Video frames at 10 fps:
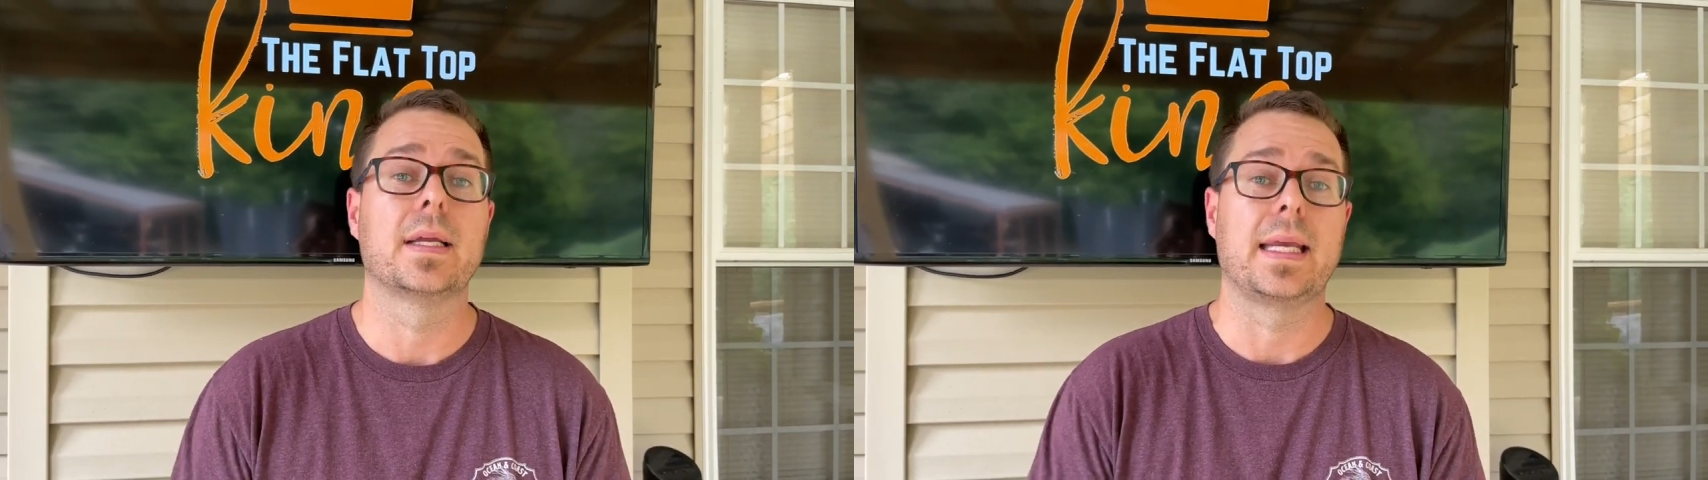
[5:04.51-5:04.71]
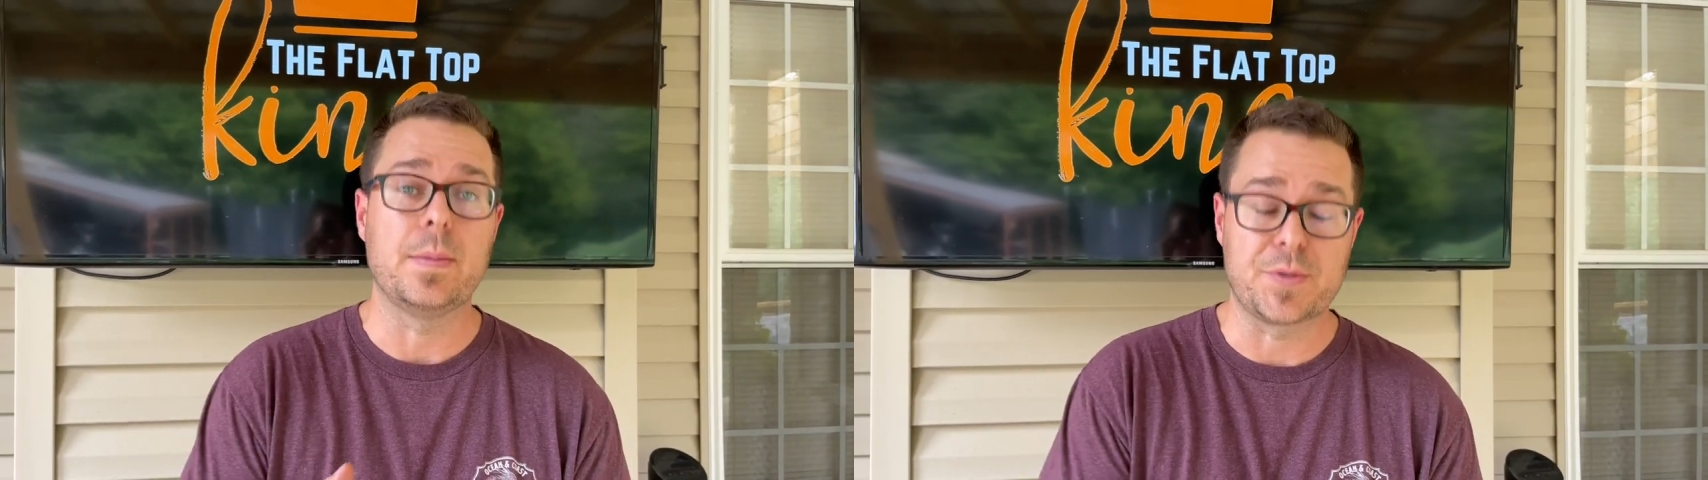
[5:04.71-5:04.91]

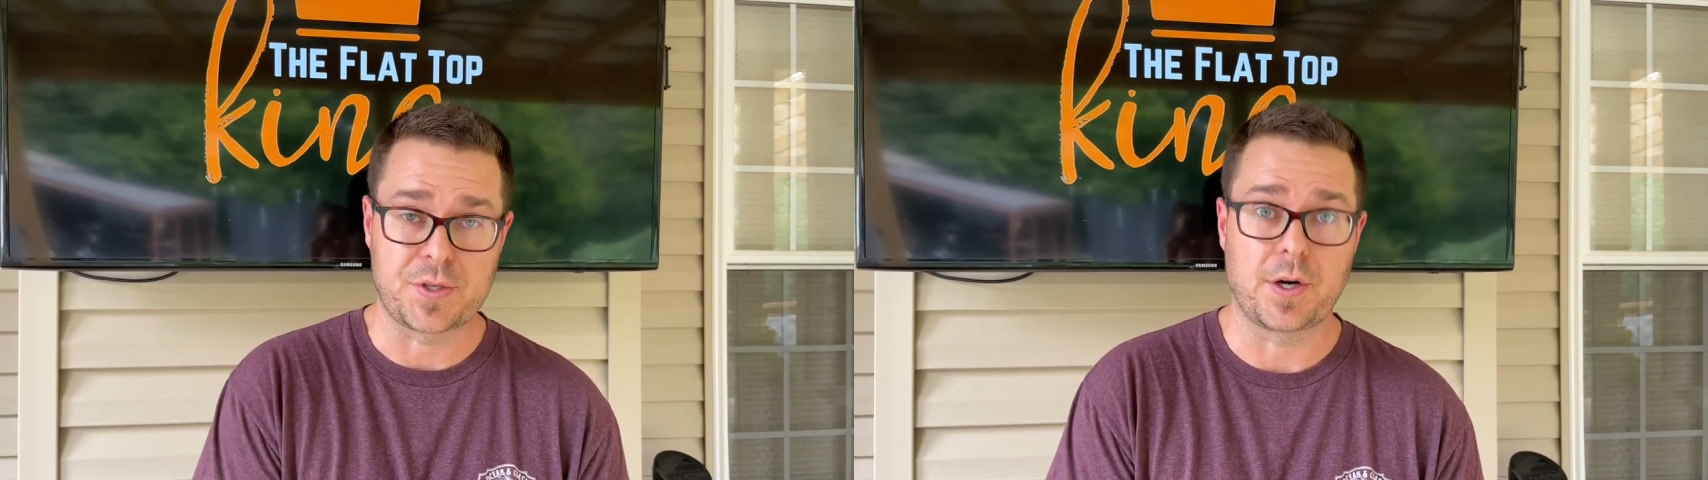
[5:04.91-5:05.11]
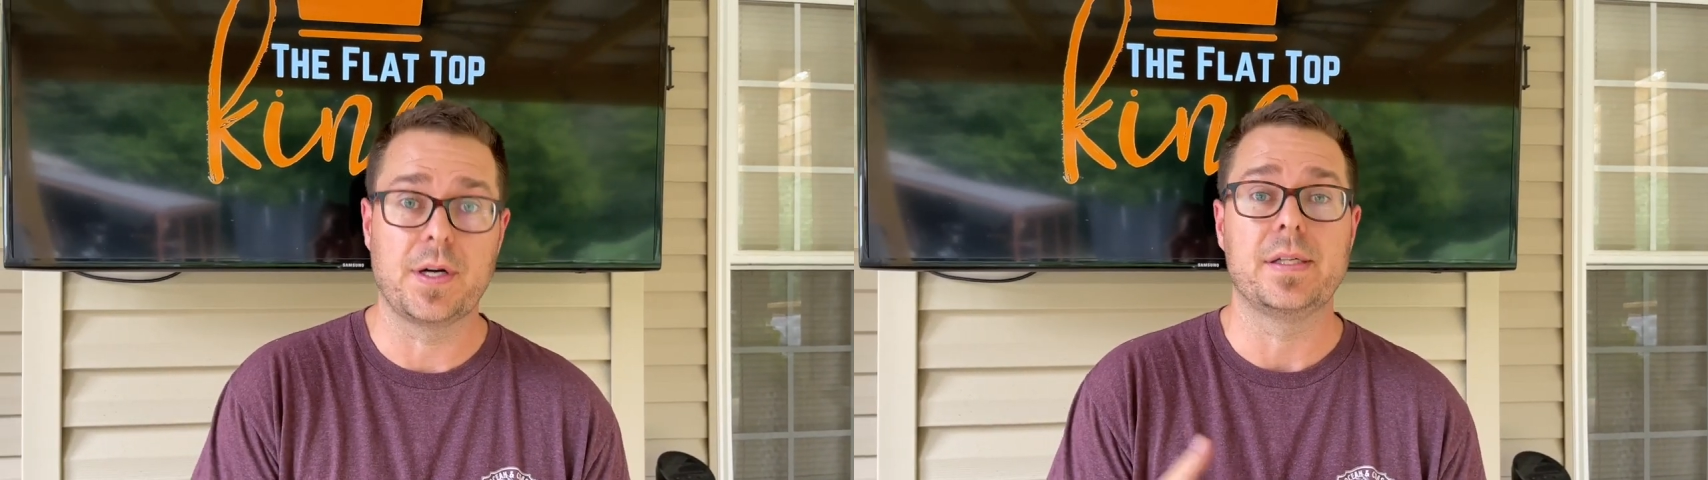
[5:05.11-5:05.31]
keep
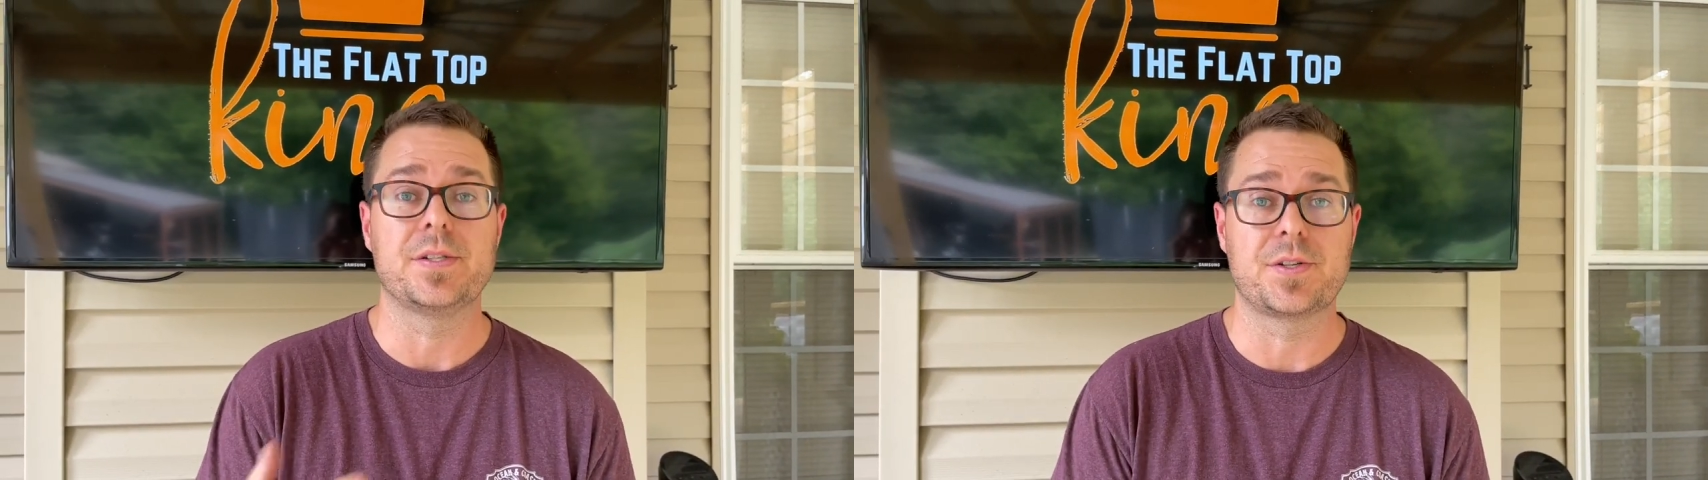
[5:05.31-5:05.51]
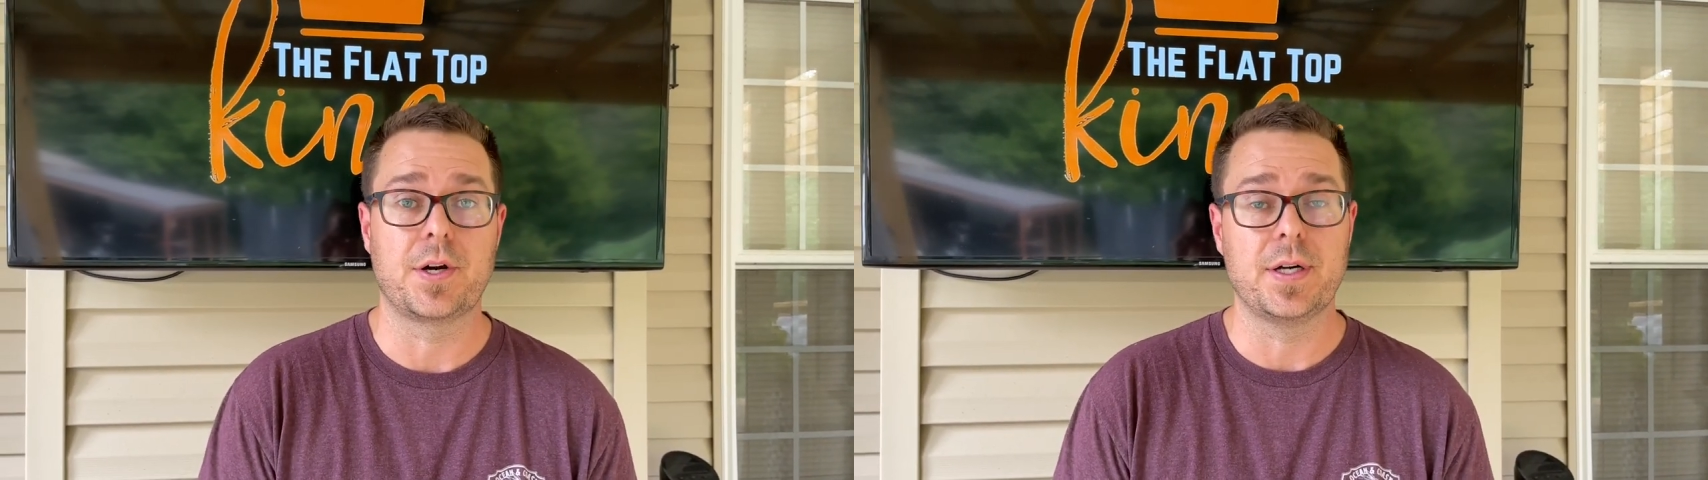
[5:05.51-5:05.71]
stirring it and
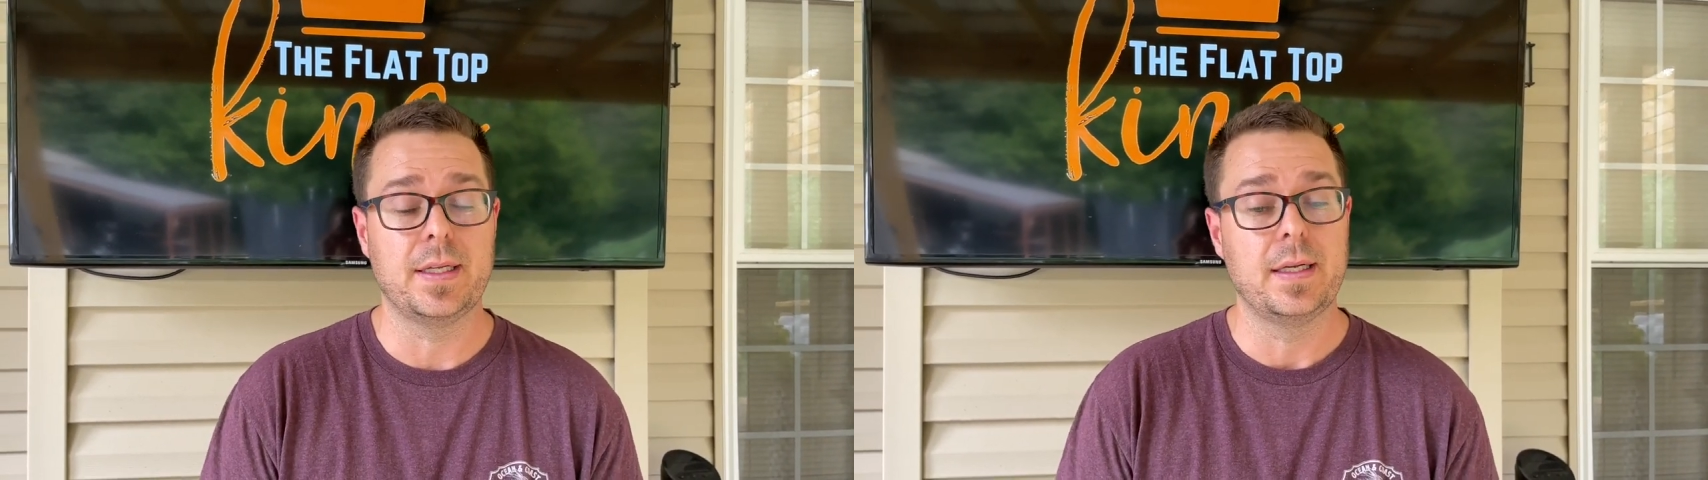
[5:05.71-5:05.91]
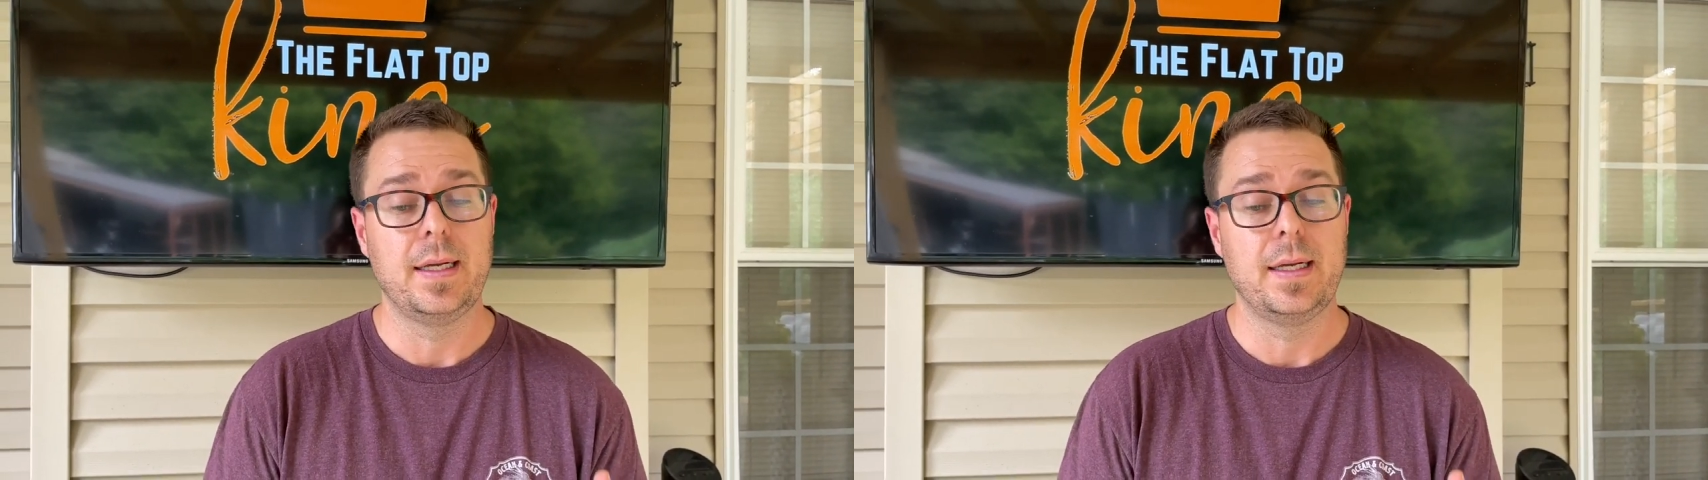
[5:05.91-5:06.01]
stirring it.